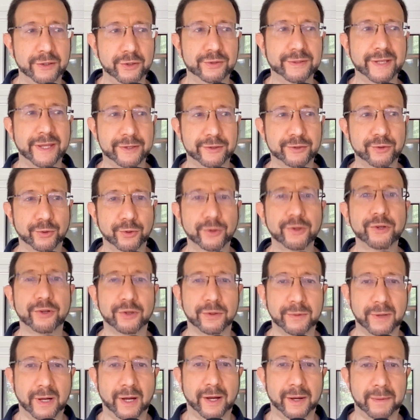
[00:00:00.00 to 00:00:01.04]
you said this
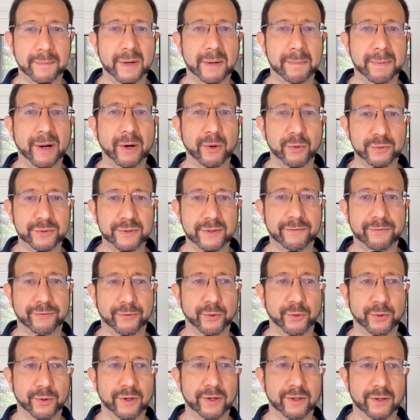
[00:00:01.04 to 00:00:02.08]
earlier about
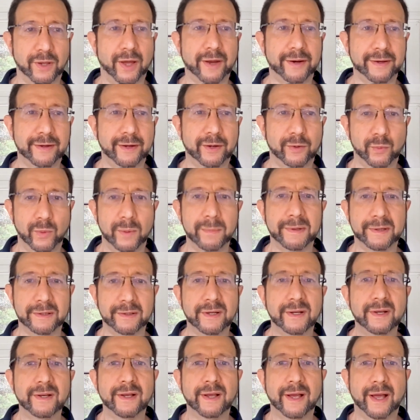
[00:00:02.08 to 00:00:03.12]
for a lot of young
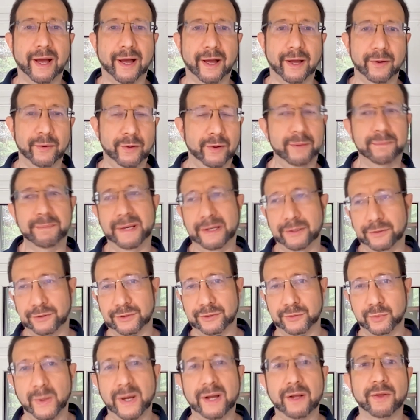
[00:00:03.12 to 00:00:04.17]
women, males
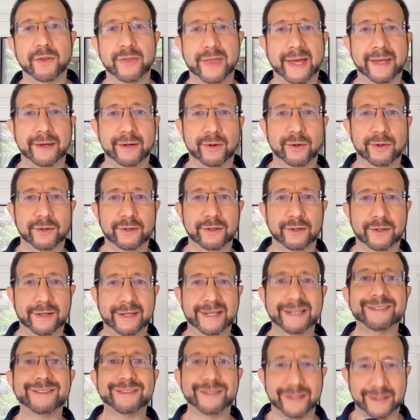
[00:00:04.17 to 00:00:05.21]
as well, that
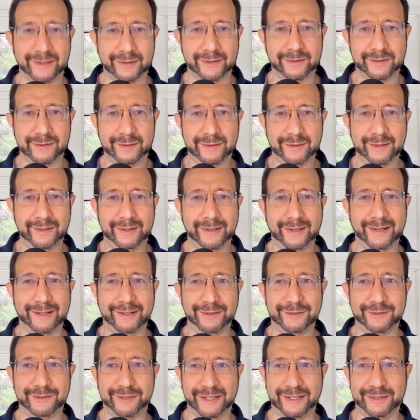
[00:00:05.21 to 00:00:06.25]
kissing
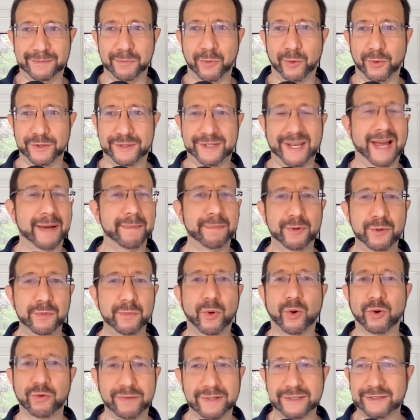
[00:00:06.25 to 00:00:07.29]
is more taboo,
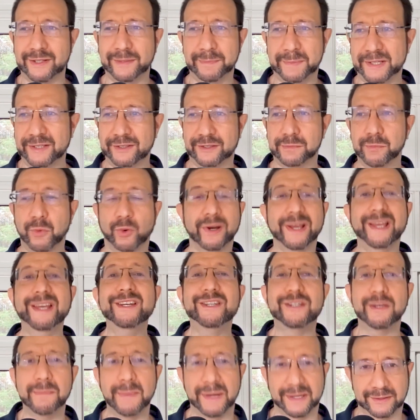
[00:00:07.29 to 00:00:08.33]
more risky because it's more
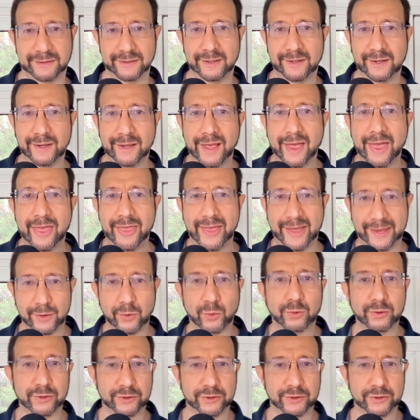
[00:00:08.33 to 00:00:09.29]
intimate than oral